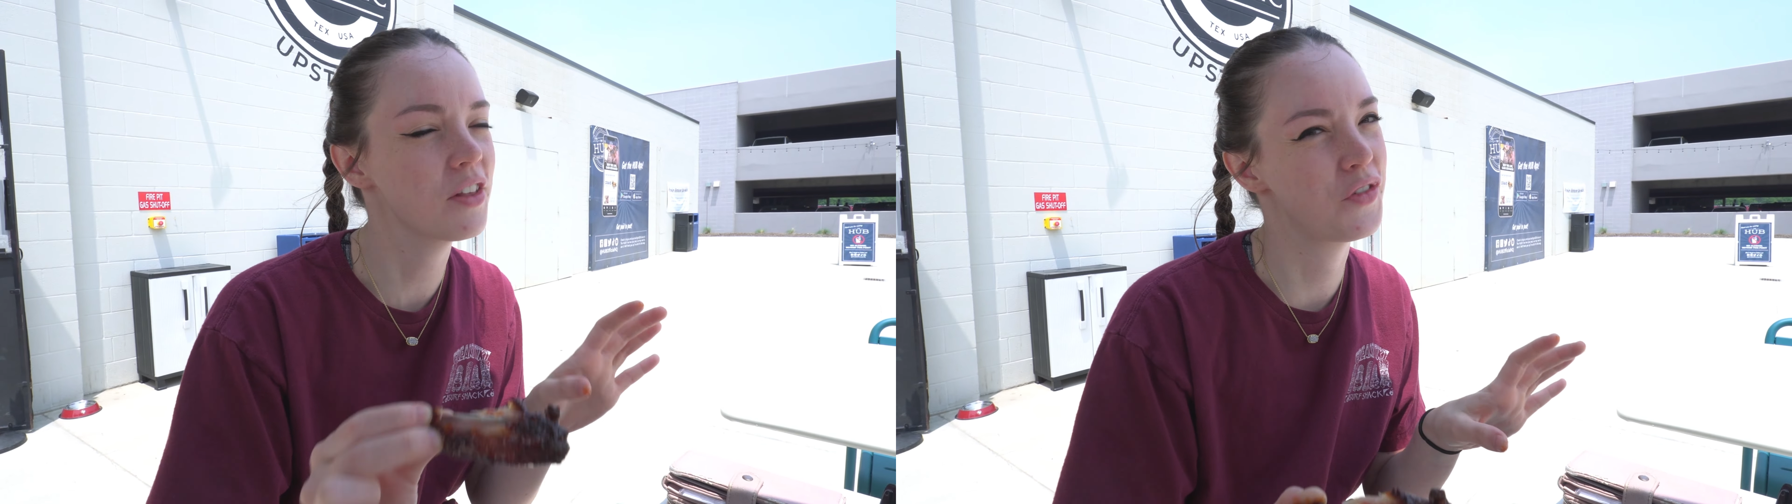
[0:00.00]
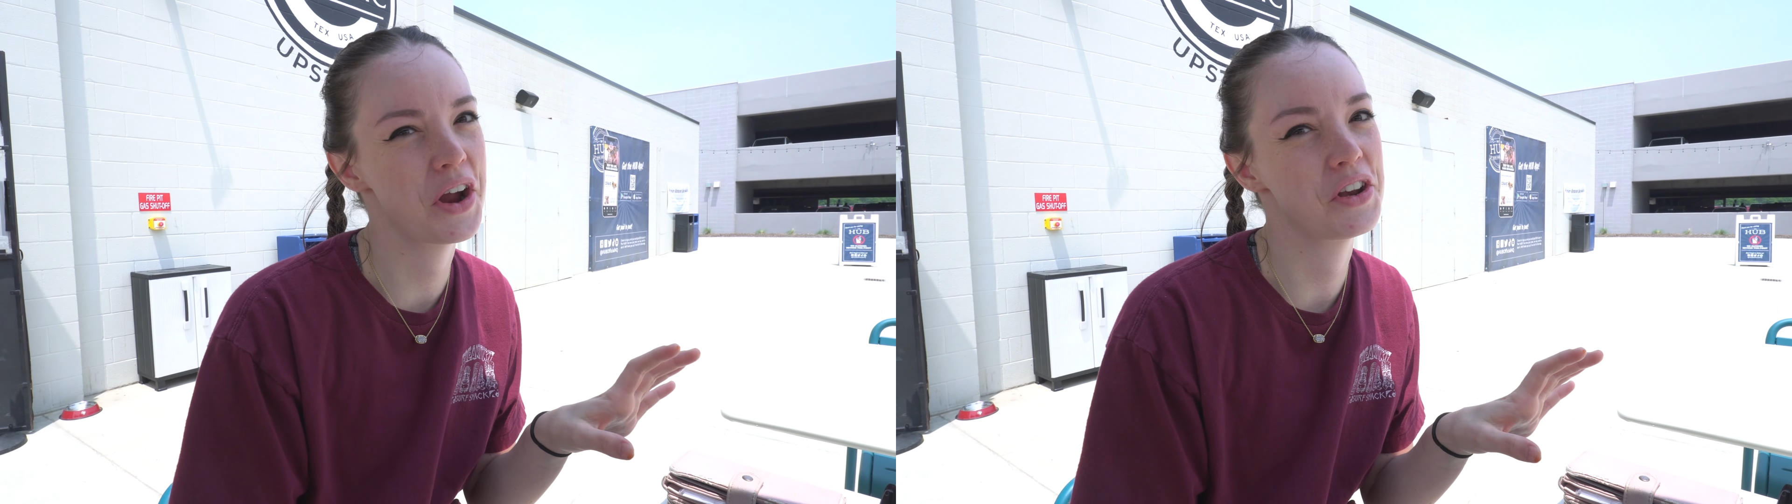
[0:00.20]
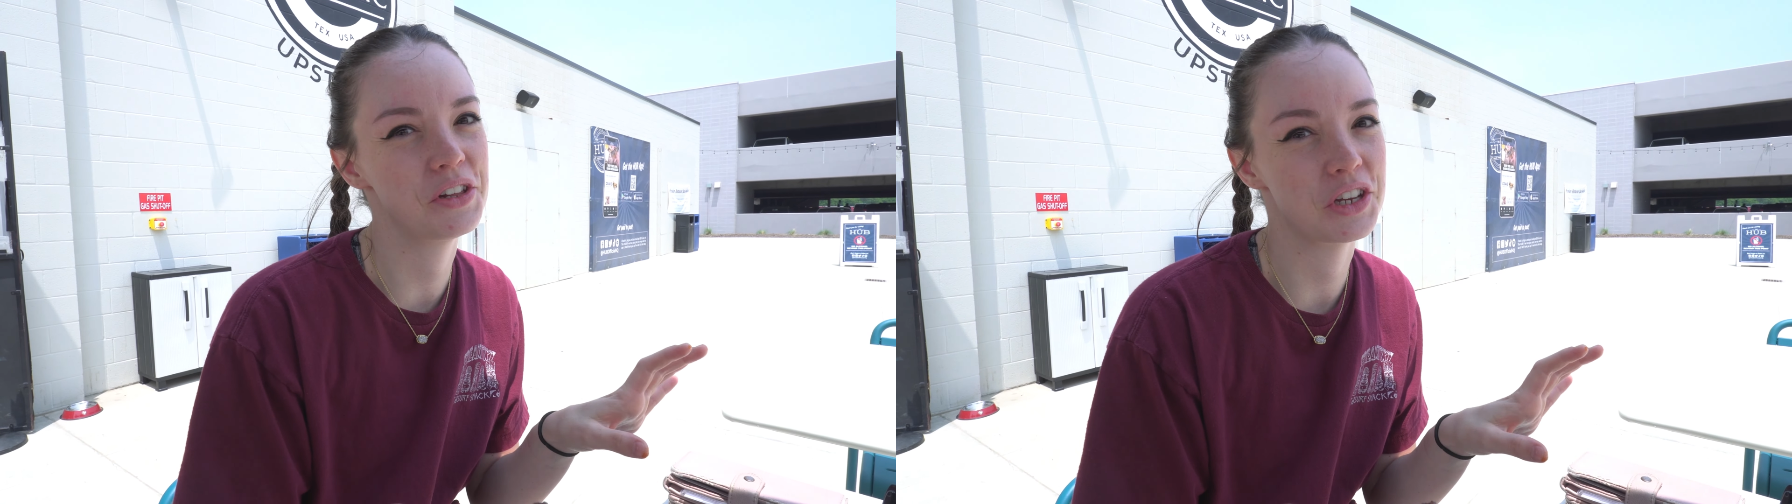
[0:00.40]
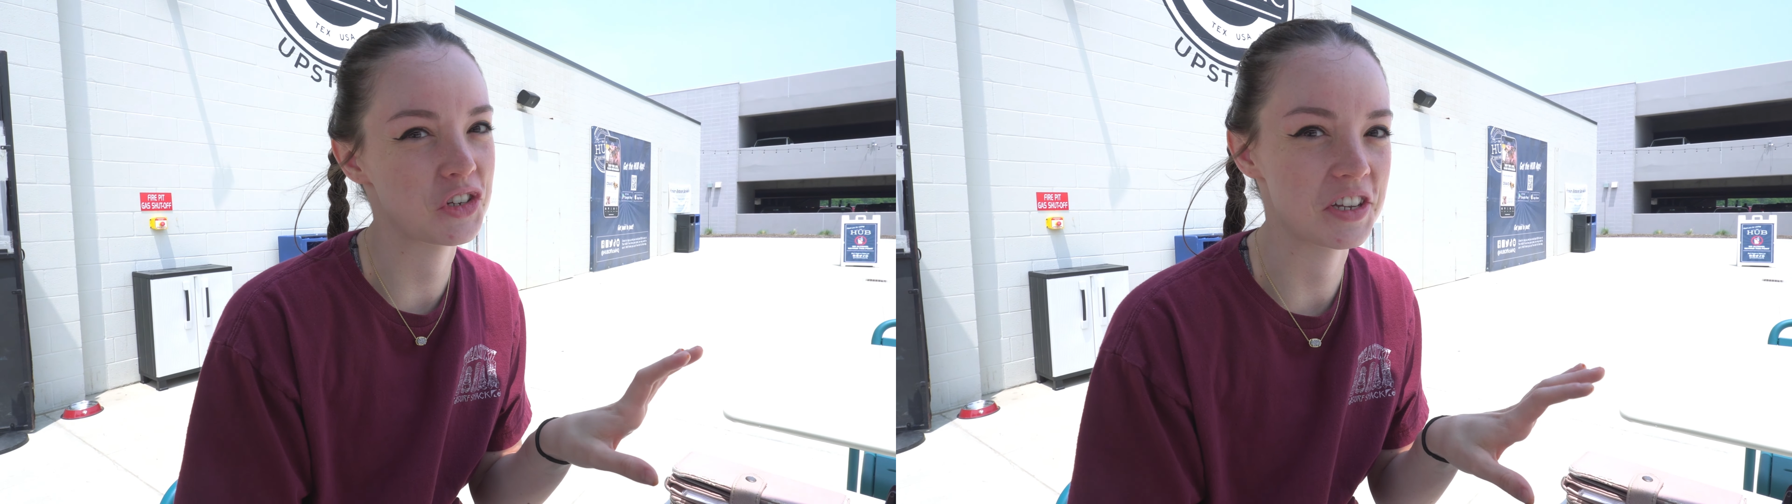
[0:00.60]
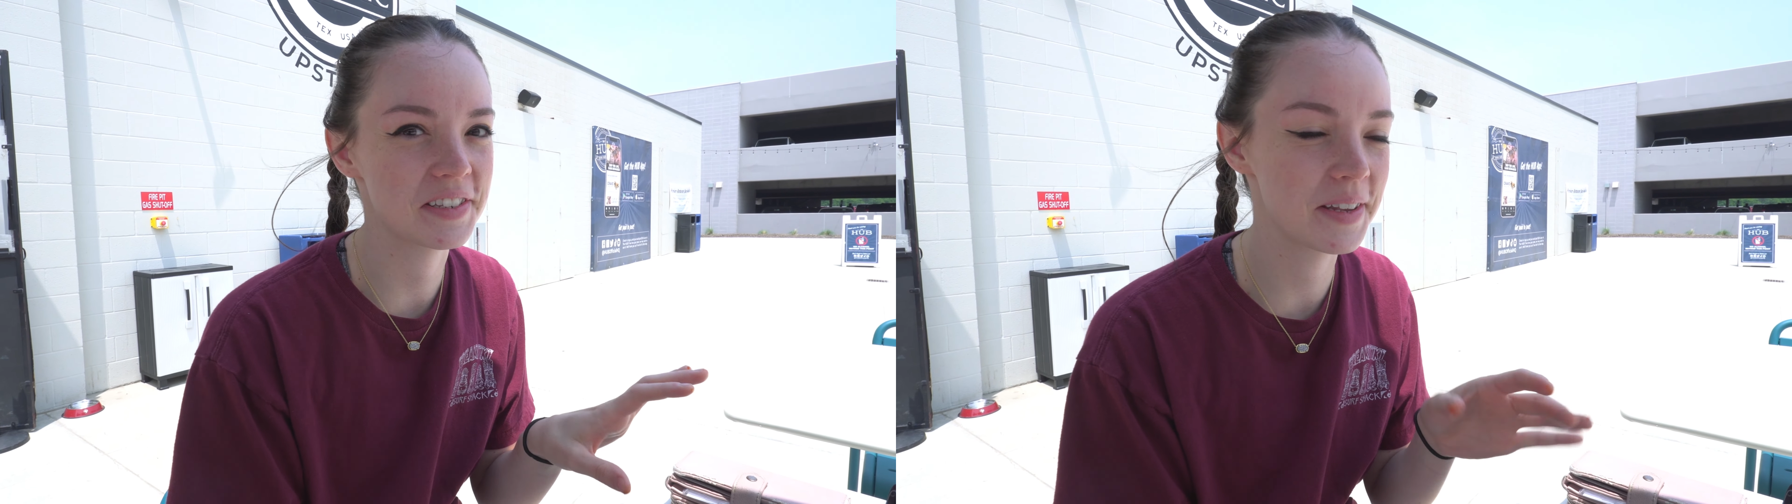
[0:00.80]
very
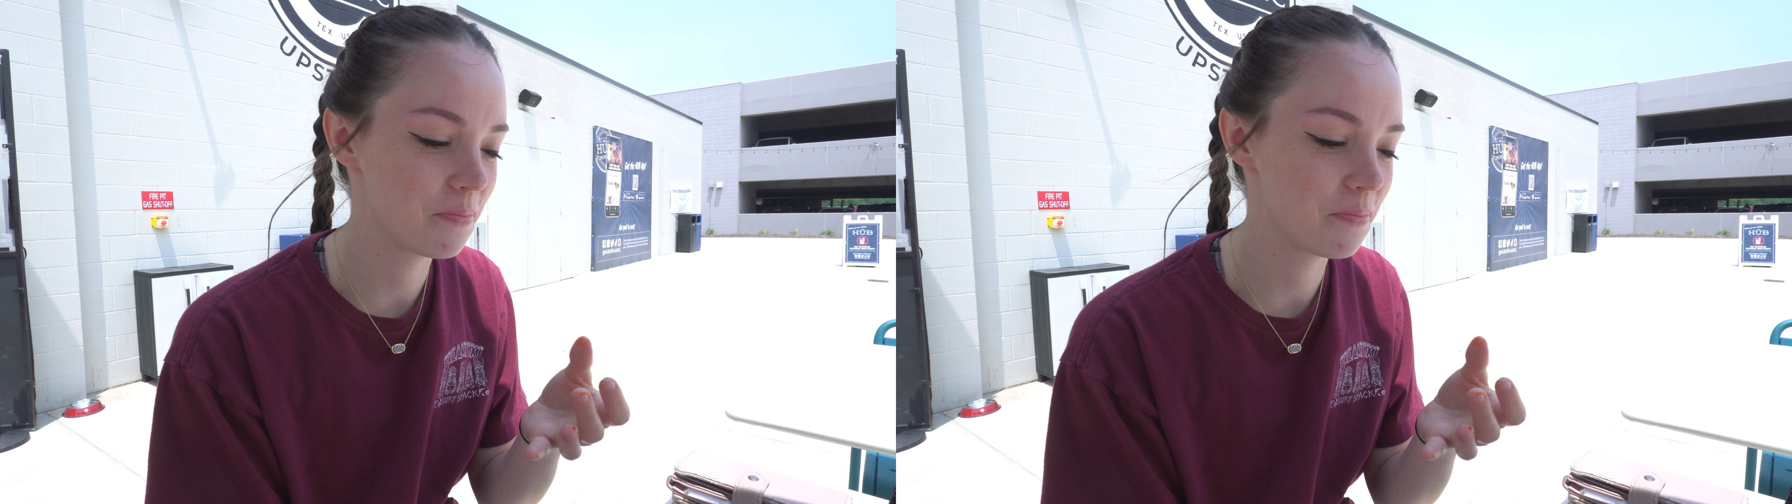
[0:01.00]
delicious.